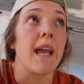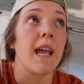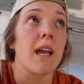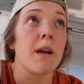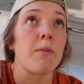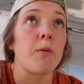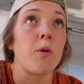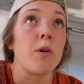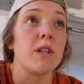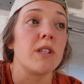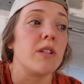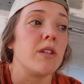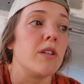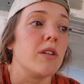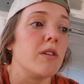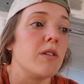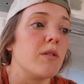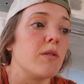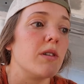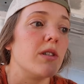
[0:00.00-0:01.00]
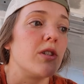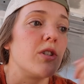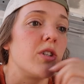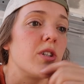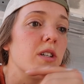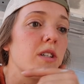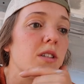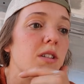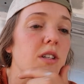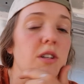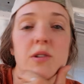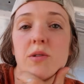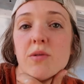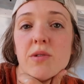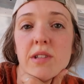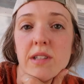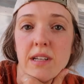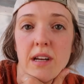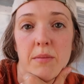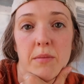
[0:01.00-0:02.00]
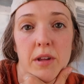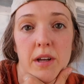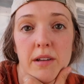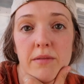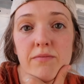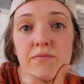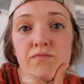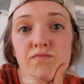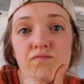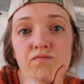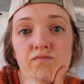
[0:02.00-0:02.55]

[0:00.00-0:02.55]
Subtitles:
am going to do is just use the template.